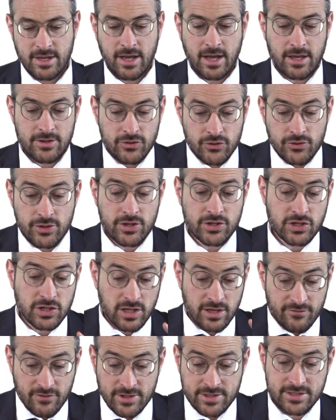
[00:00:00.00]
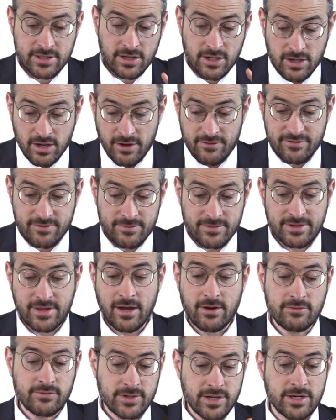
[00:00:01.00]
Now,
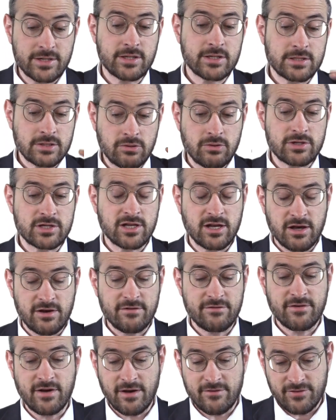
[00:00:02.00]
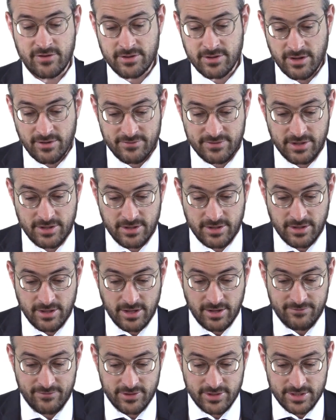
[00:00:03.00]
regarding the stores of, of, of the
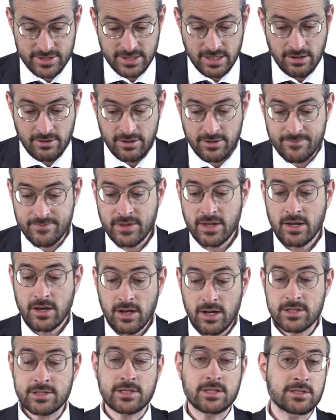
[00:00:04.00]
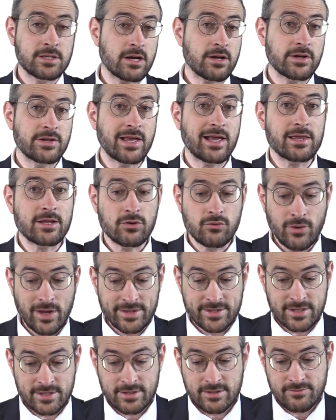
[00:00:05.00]
Avodah Zarah, Asla Sarchinala to
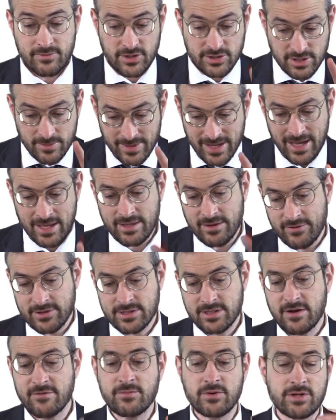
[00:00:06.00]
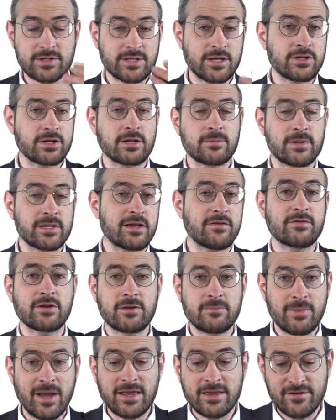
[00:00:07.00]
rent it, Nishamahan Avodah because then you're going to be
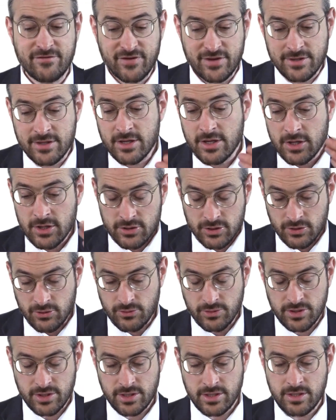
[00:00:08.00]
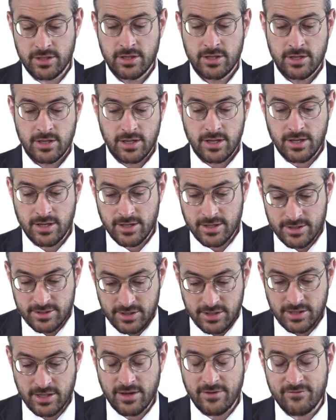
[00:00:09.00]
giving benefit to the uh,
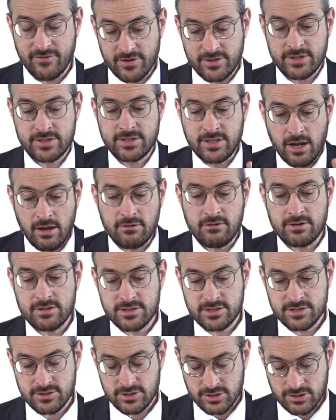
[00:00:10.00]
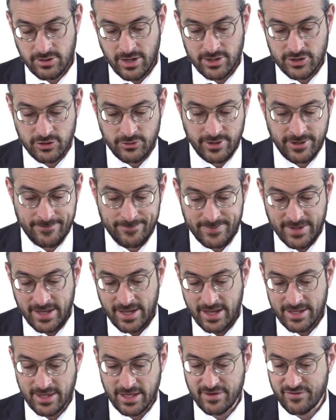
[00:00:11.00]
to the Avodah zara's treasury,
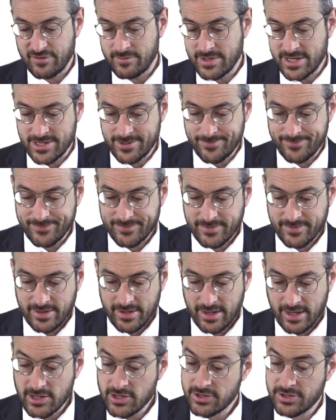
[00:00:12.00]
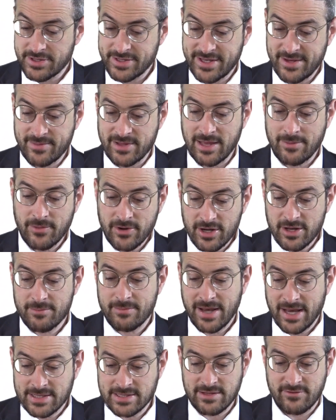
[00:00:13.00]
and that's forbidden.
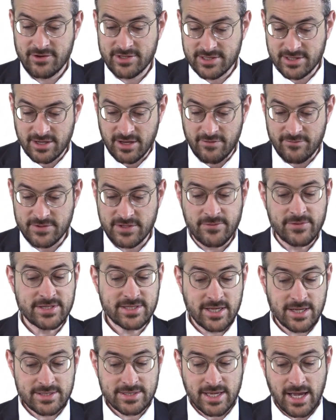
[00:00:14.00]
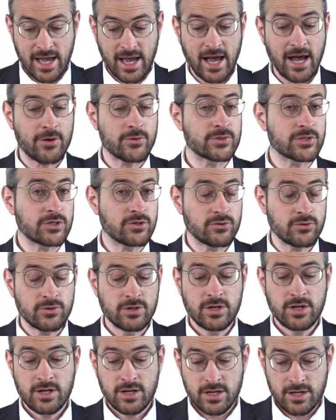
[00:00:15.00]
Someone sells a house
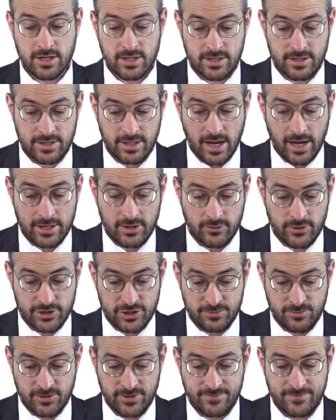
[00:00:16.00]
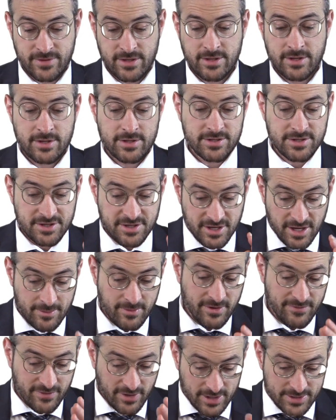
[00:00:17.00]
to uh, idol worshiper, Dam
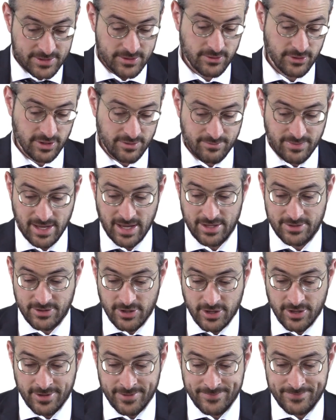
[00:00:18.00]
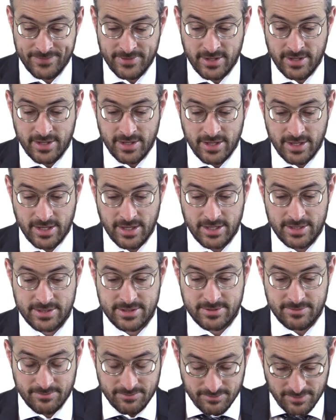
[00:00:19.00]
of Asuran
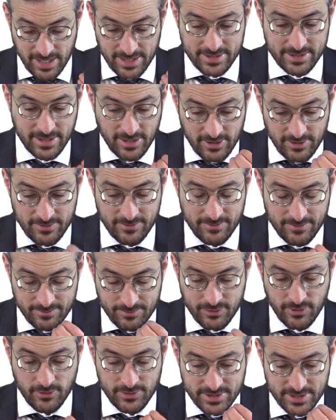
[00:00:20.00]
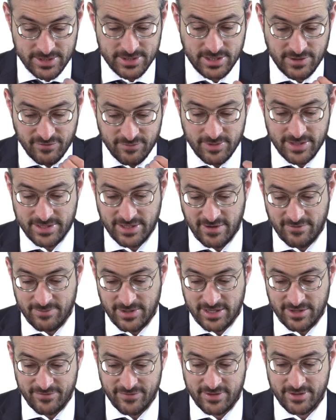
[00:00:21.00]
its monetary proceeds is forbidden to have
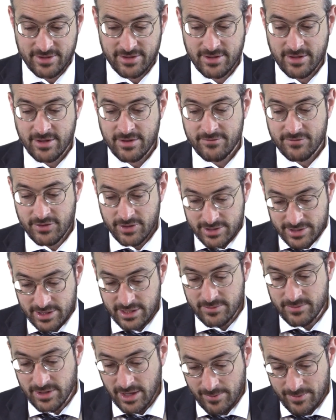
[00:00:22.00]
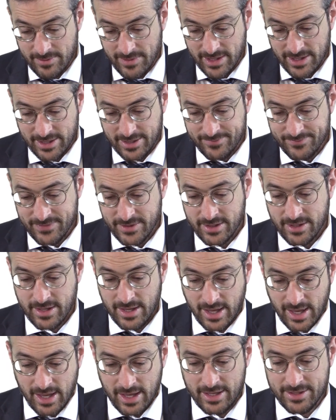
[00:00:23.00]
benefit,
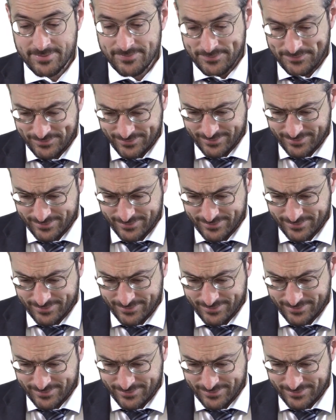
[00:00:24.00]
and